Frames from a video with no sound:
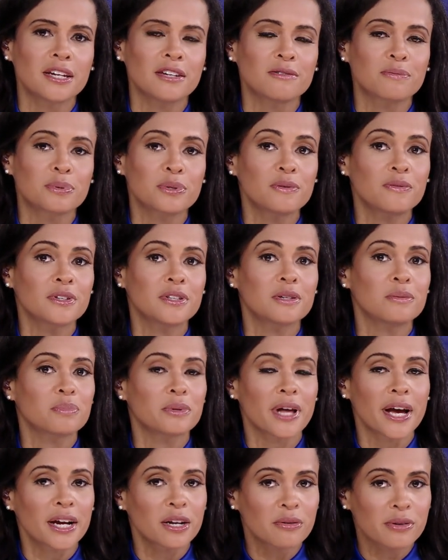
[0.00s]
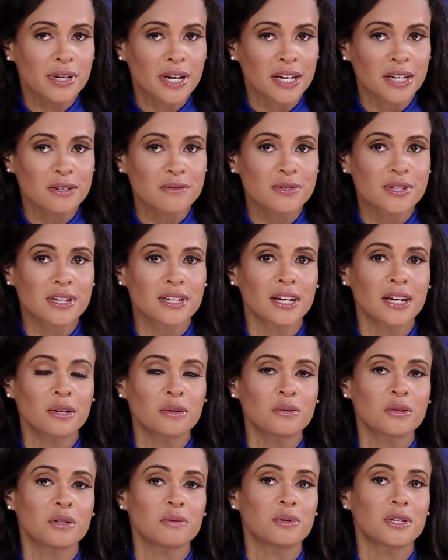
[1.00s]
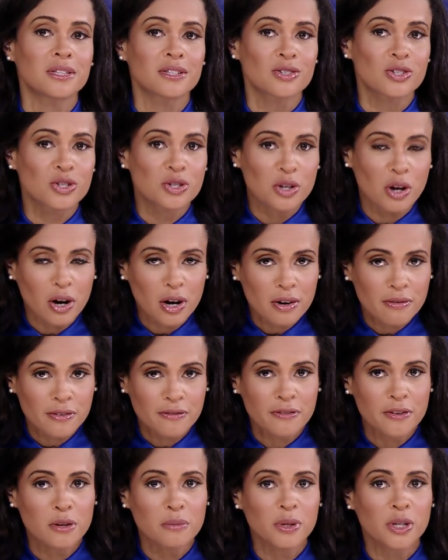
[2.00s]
have proven that black creatives can not only be the star of a film,